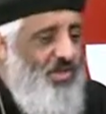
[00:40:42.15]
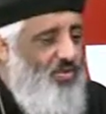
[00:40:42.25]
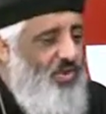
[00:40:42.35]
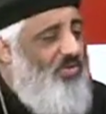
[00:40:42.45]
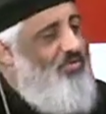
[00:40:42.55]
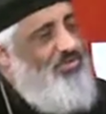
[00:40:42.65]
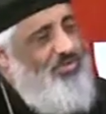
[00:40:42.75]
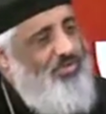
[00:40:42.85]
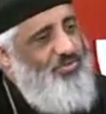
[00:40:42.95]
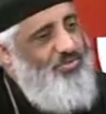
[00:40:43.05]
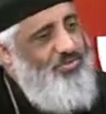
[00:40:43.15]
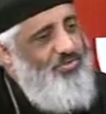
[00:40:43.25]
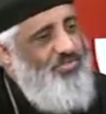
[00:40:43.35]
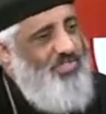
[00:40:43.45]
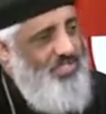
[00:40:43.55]
What would
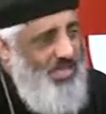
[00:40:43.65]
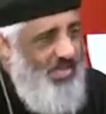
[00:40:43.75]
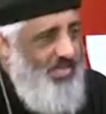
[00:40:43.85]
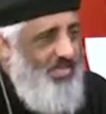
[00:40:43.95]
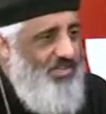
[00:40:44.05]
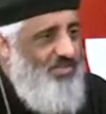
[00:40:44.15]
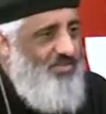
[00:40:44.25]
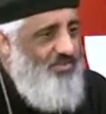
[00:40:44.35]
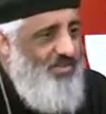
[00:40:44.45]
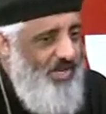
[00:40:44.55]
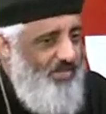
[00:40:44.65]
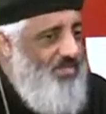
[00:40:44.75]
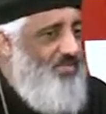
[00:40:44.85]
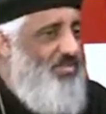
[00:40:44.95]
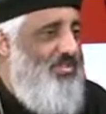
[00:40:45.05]
you say to help
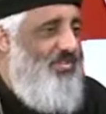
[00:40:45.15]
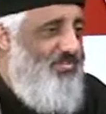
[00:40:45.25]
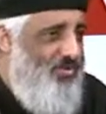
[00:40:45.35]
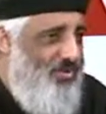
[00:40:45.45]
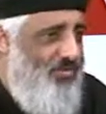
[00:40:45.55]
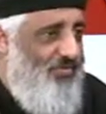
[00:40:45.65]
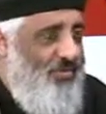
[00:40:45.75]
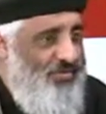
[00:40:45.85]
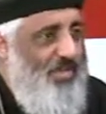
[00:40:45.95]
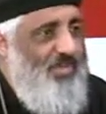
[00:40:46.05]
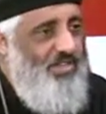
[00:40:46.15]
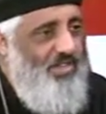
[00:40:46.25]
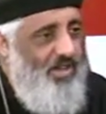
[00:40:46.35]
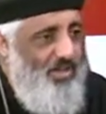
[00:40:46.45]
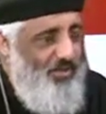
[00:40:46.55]
someone formulate an
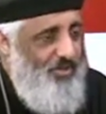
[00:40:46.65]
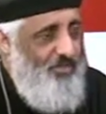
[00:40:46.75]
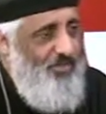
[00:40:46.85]
argument?